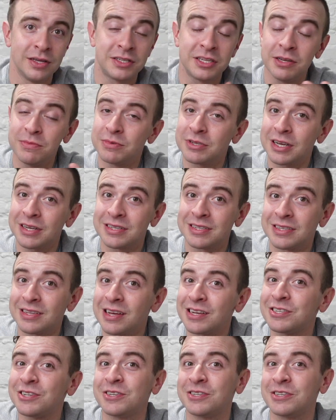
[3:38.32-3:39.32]
It seems like
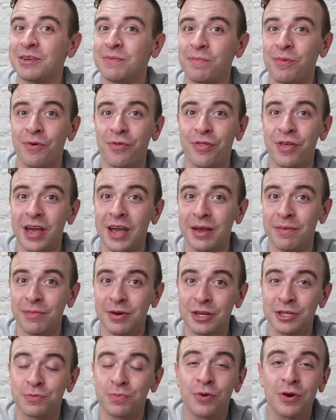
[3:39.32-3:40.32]
such a simple thing,
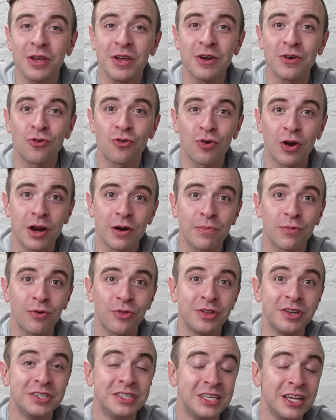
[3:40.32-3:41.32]
but it's pretty incredible
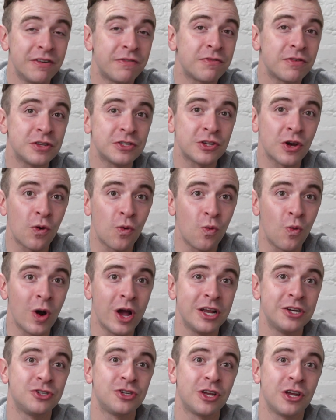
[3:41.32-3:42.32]
the difference a
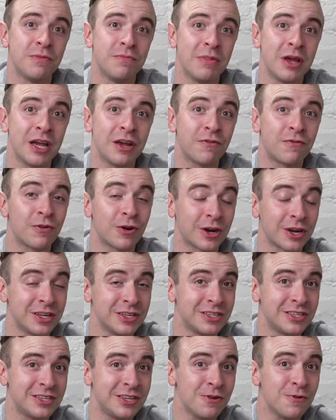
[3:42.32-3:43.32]
wedge can make for
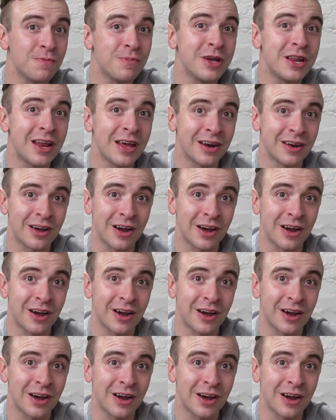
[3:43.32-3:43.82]
concealment and